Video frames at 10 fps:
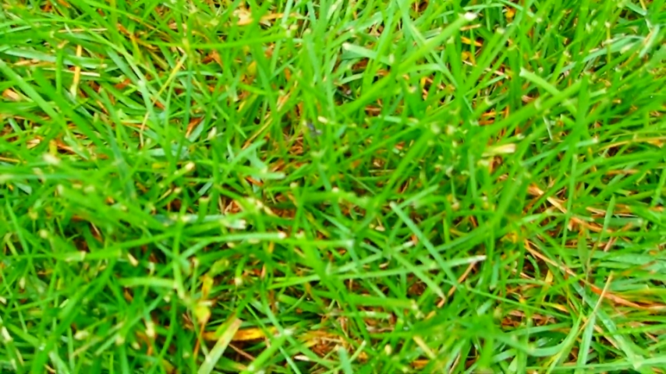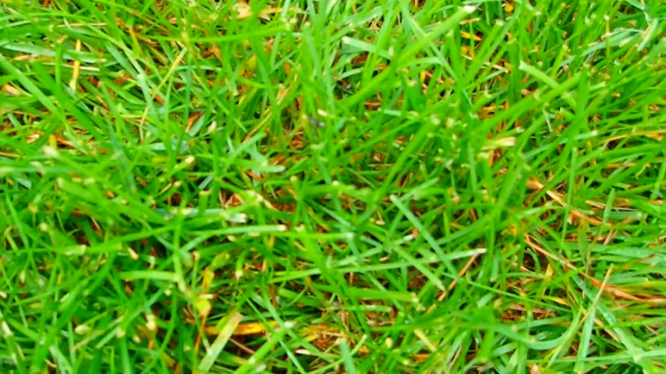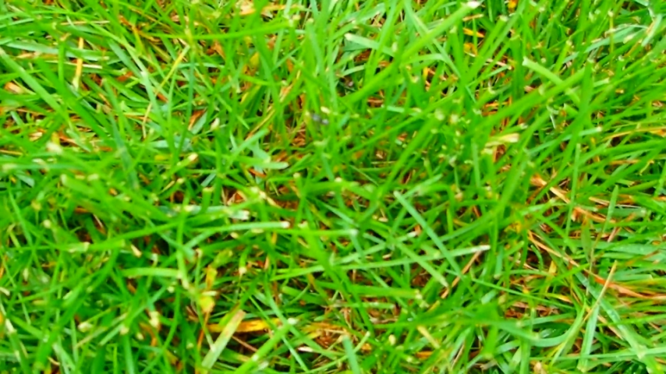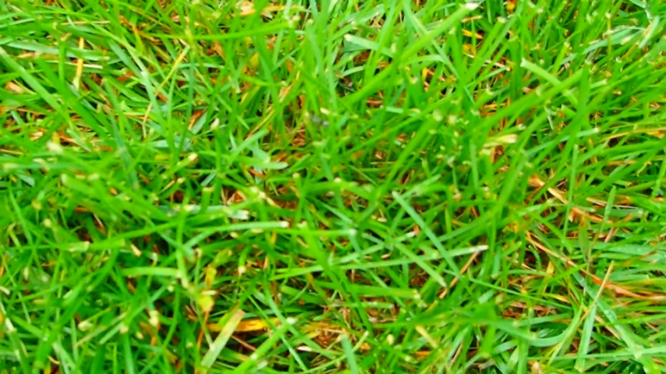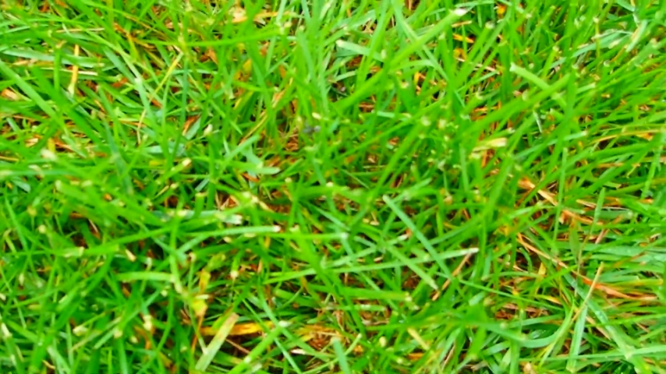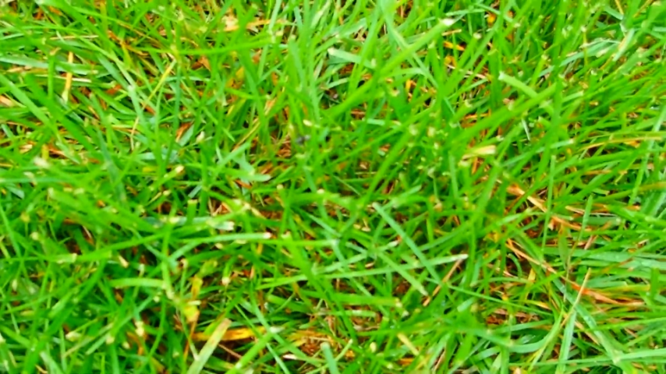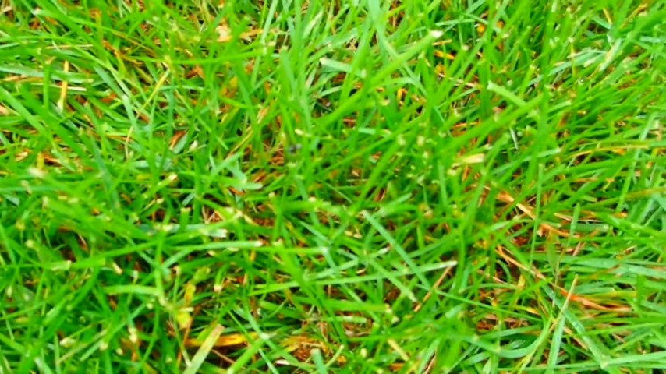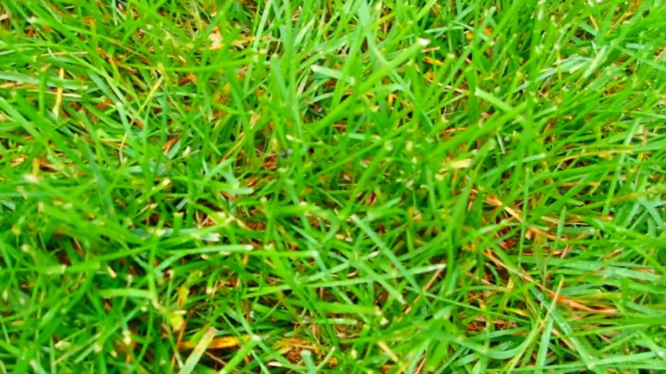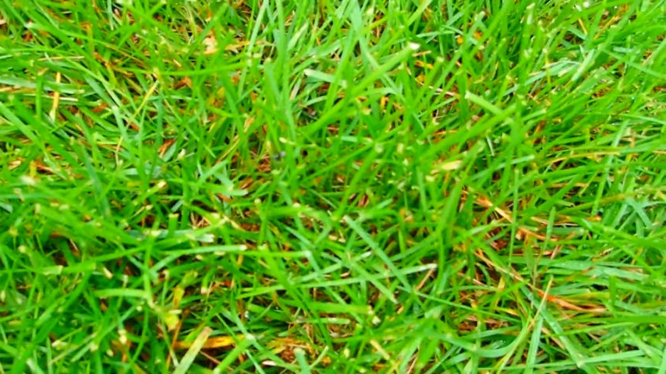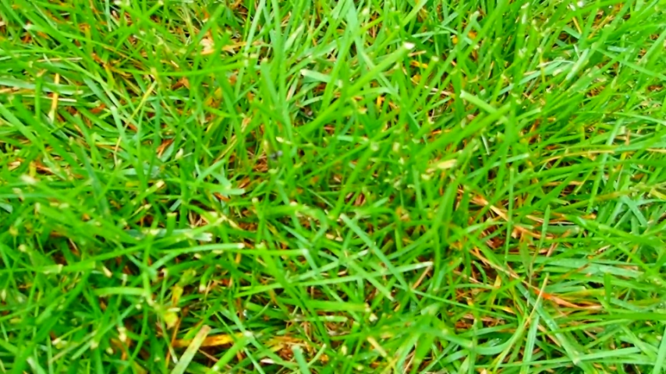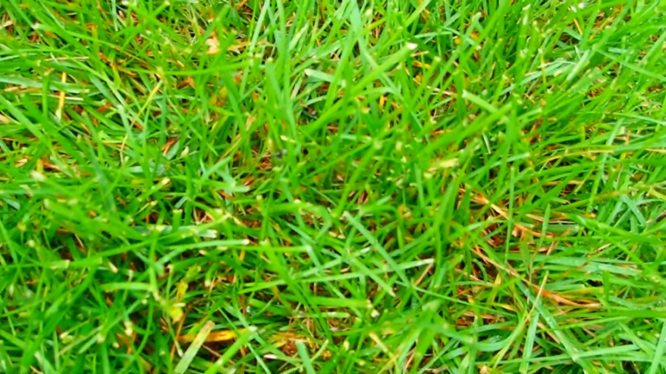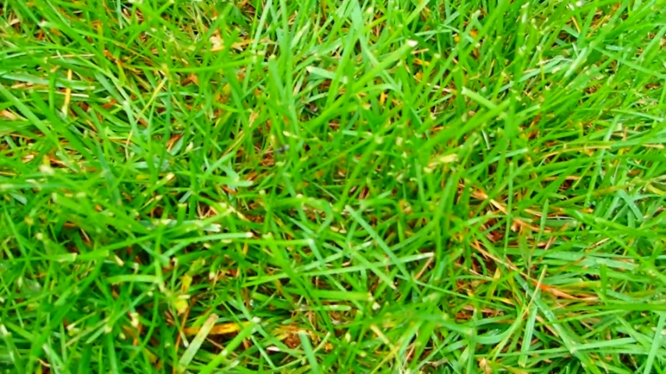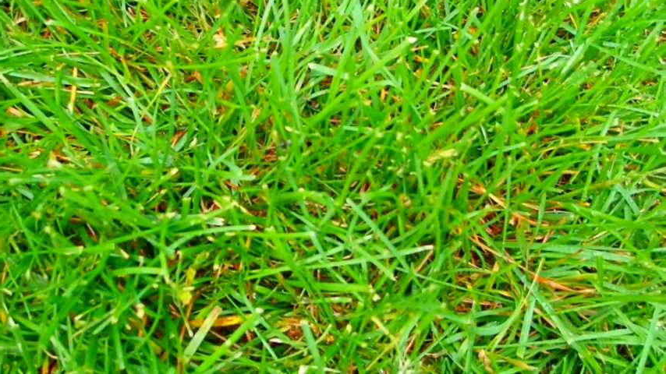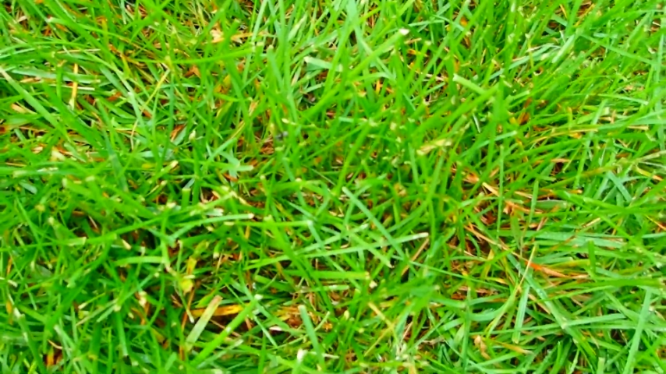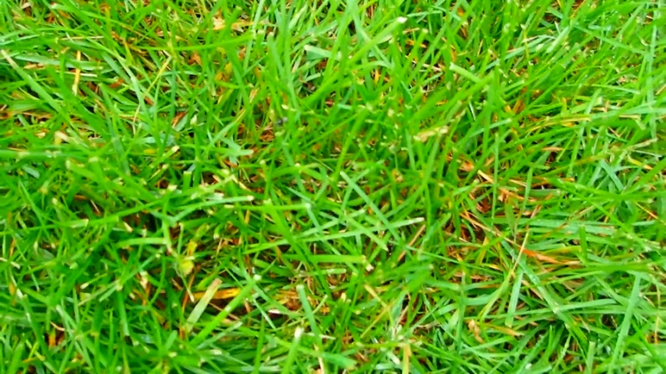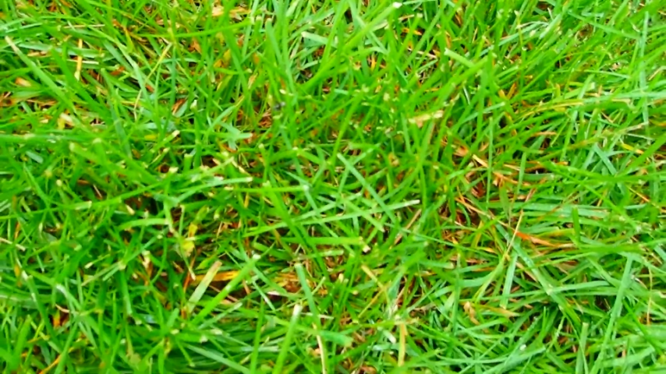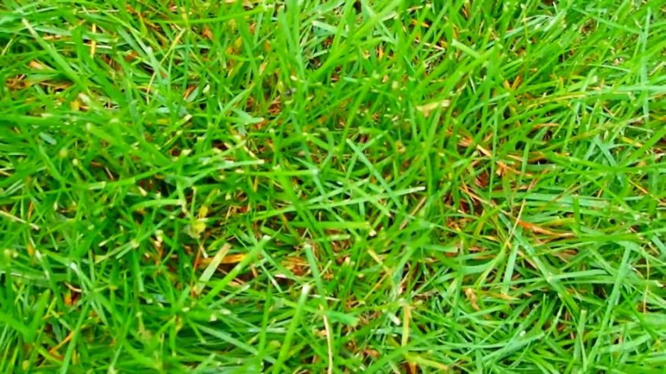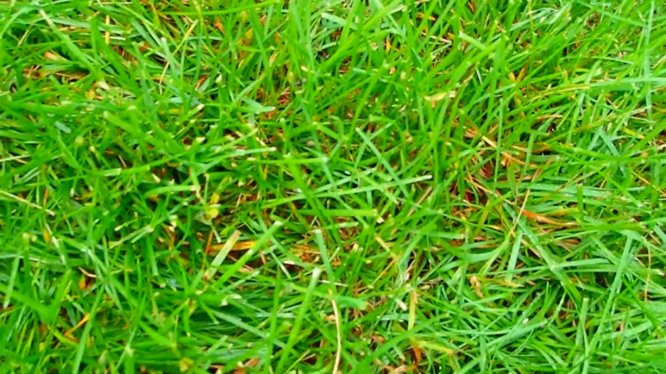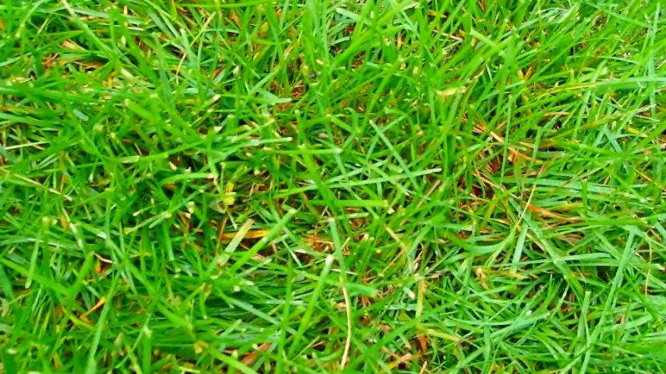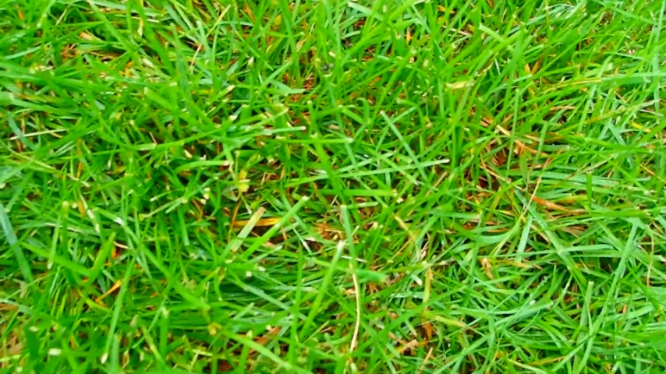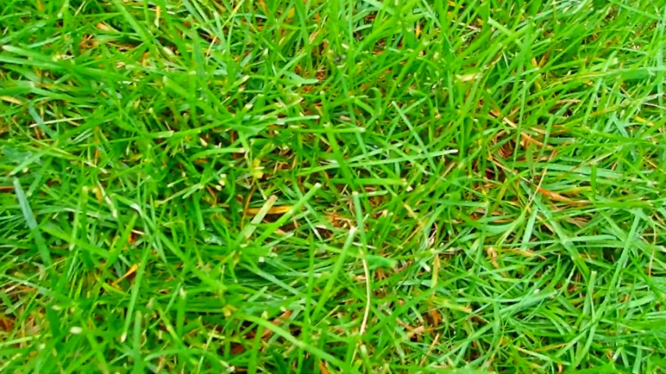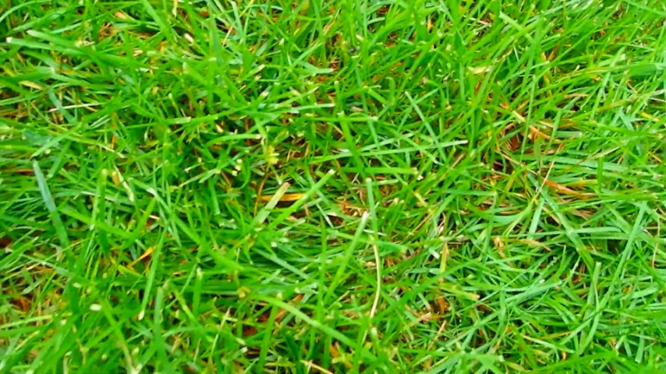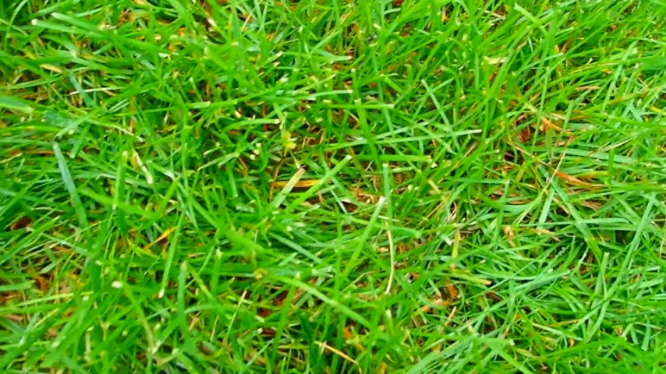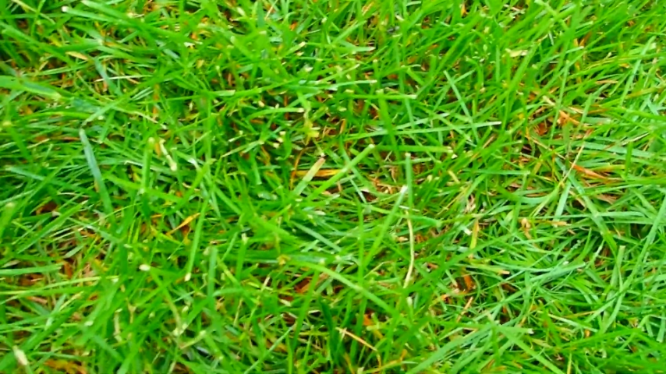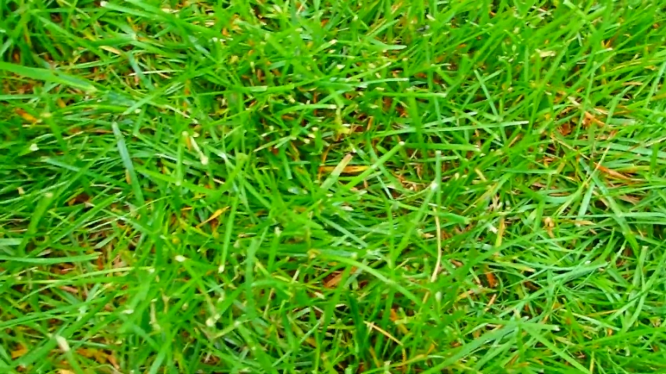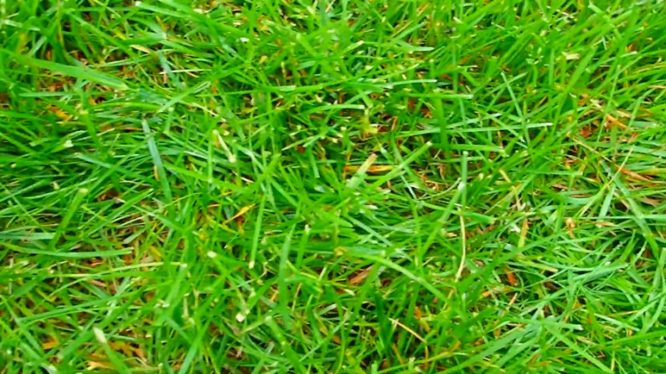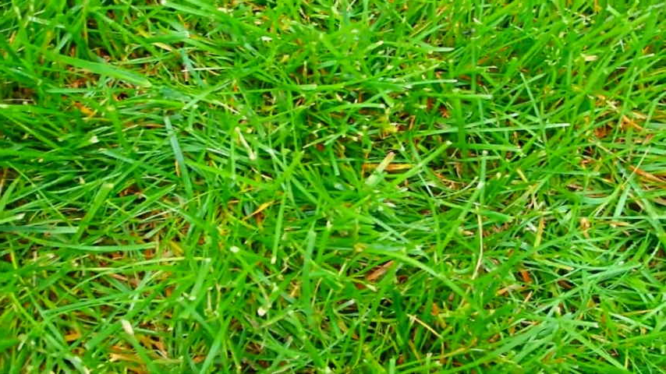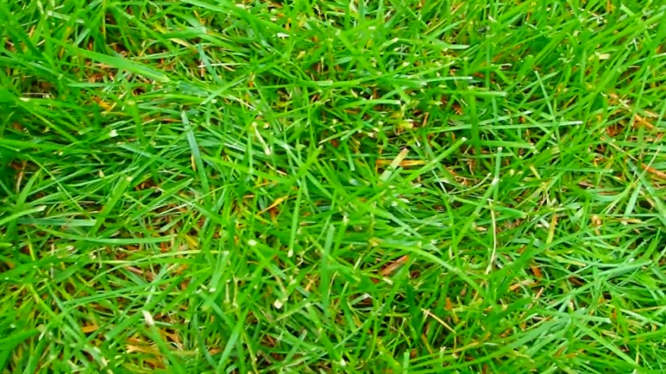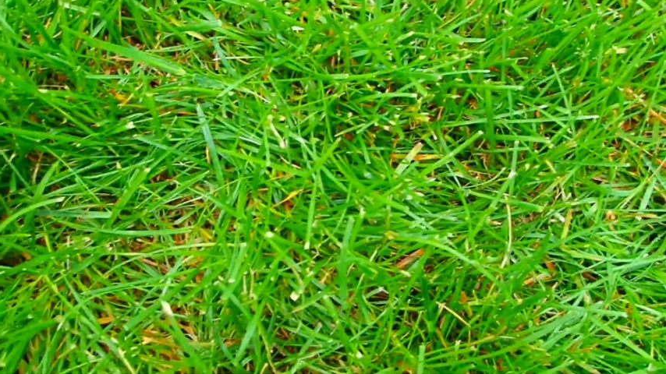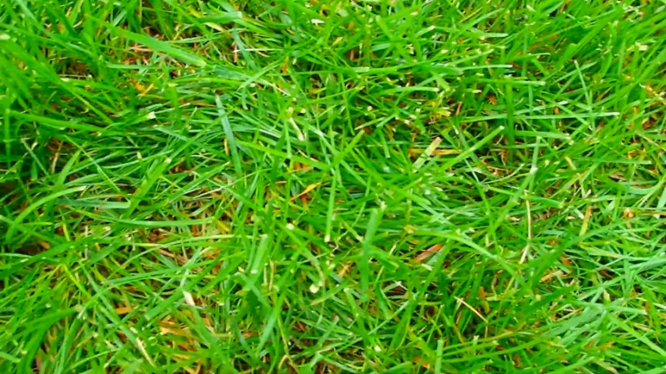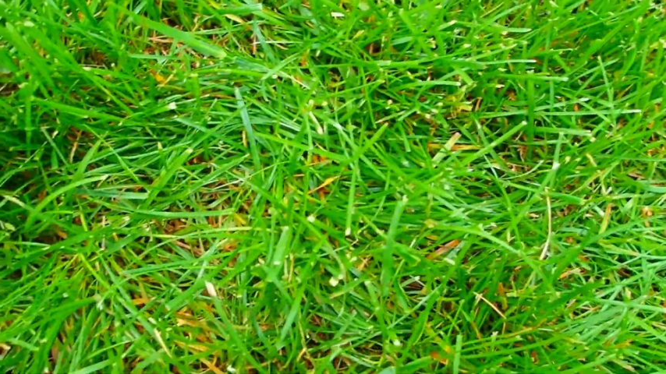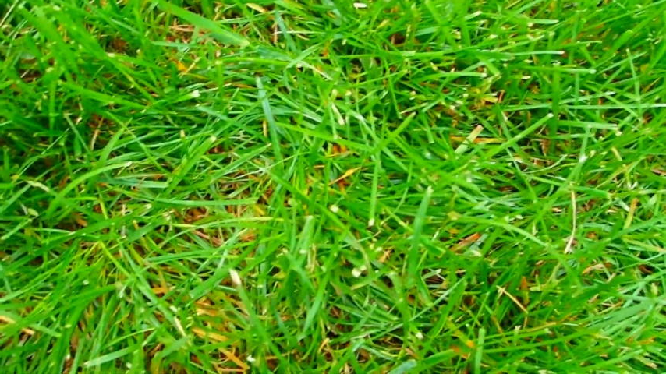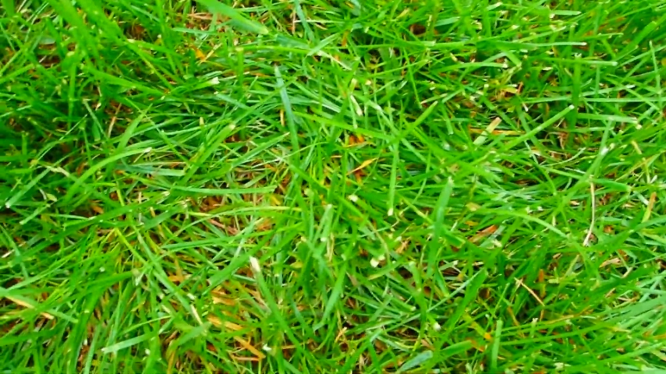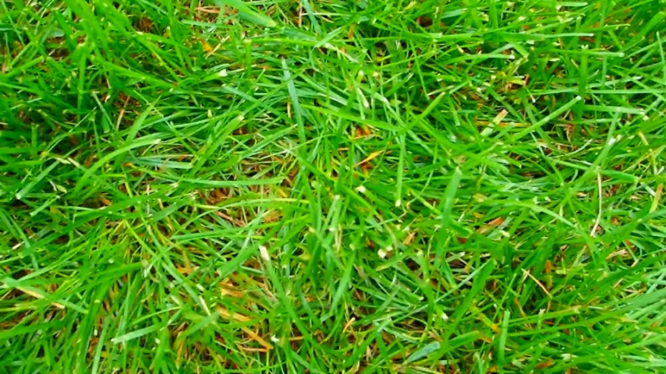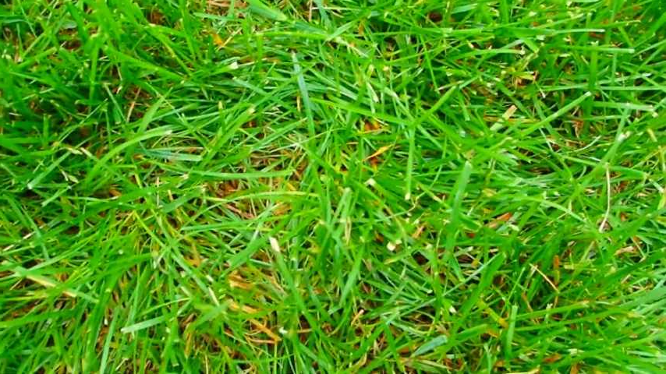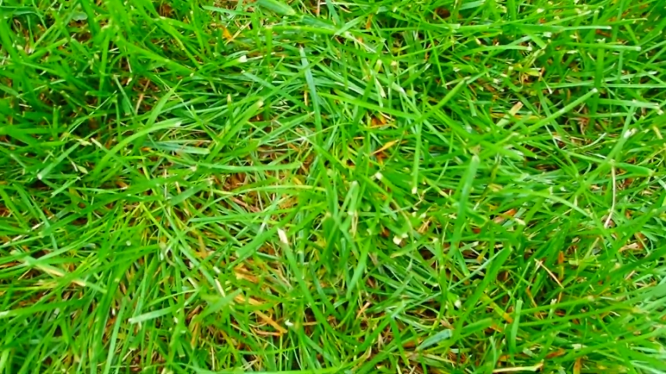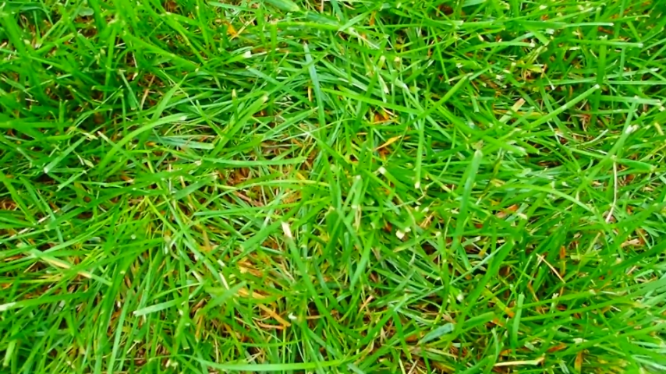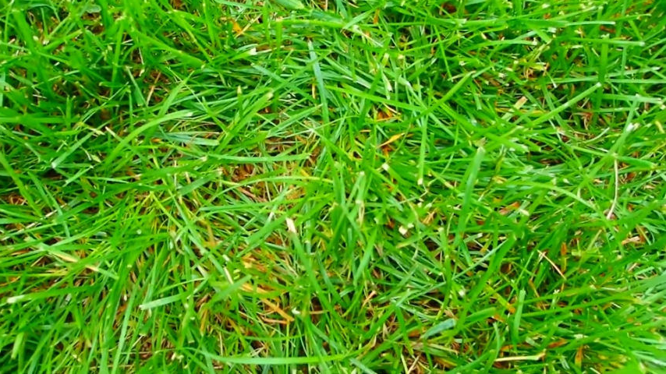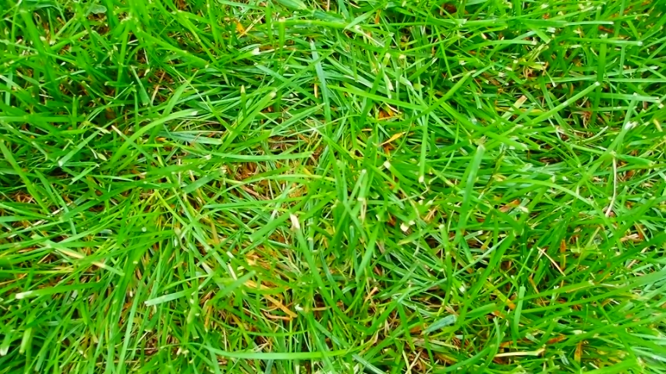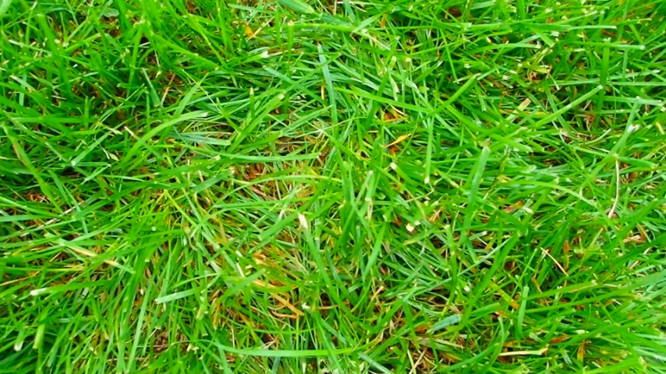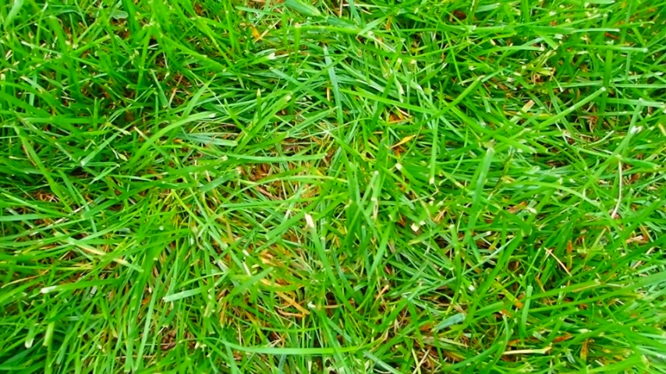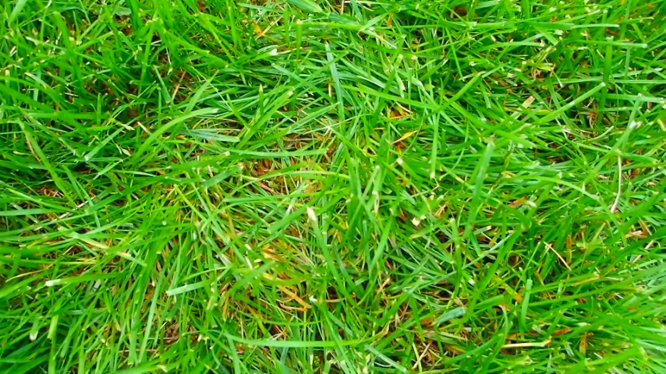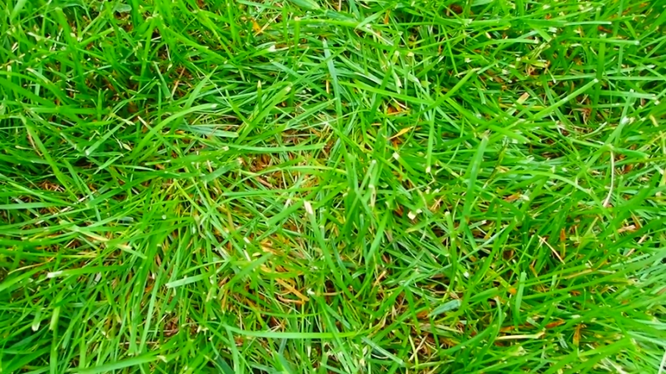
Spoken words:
Nobody's mouth can be seen.